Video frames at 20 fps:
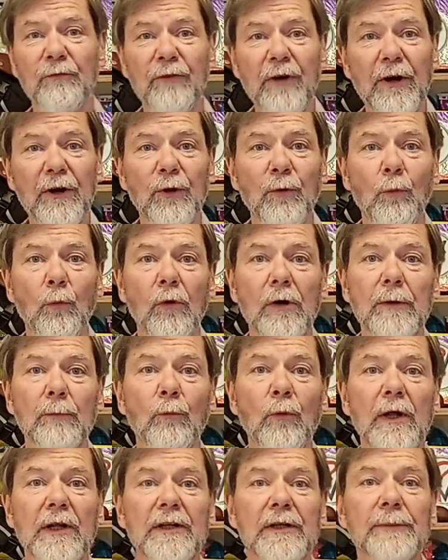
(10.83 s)
very warm
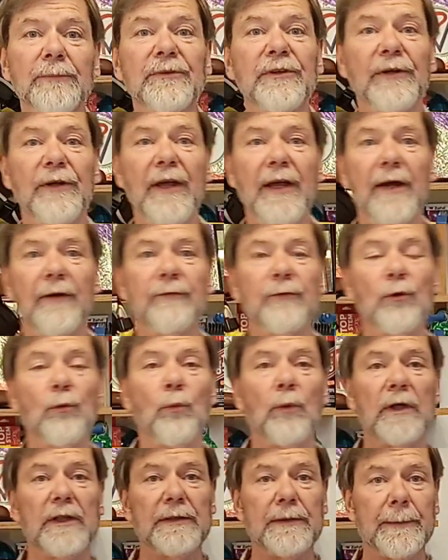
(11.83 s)
welcome to
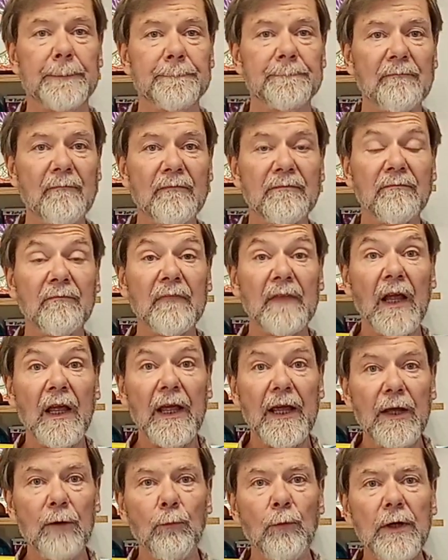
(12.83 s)
everyone.
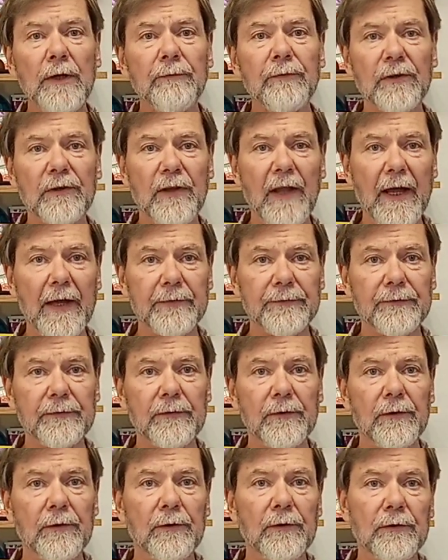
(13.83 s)
In one of our
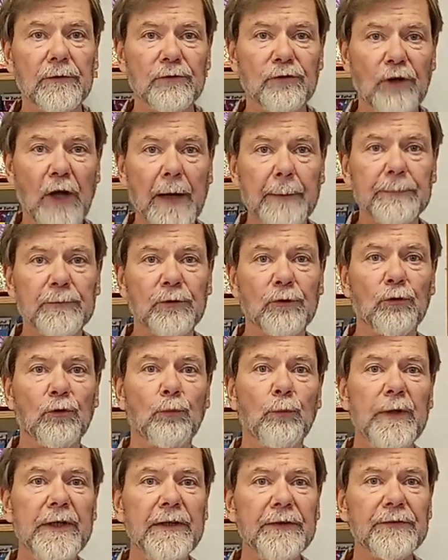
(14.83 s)
last chapters,
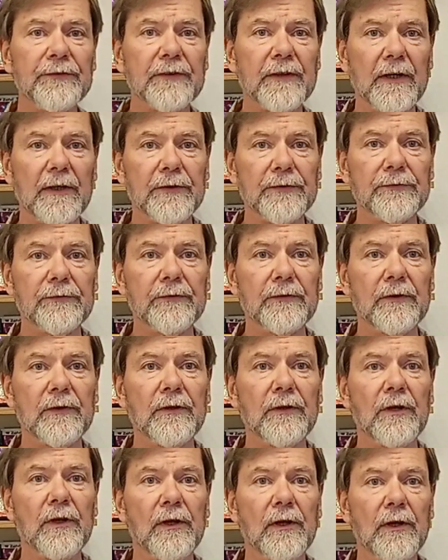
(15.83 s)
we discussed
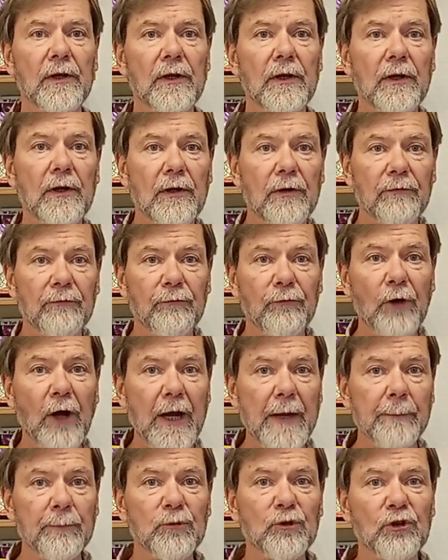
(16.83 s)

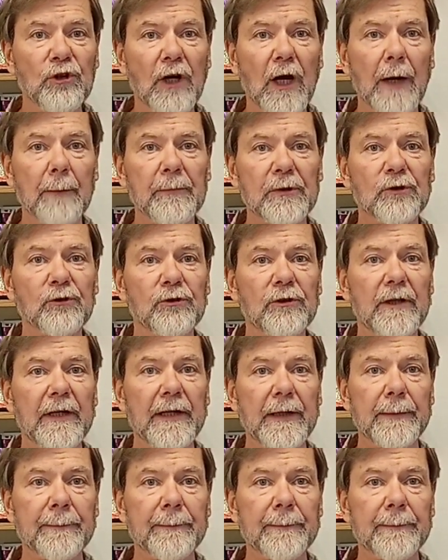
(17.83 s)
frame geometry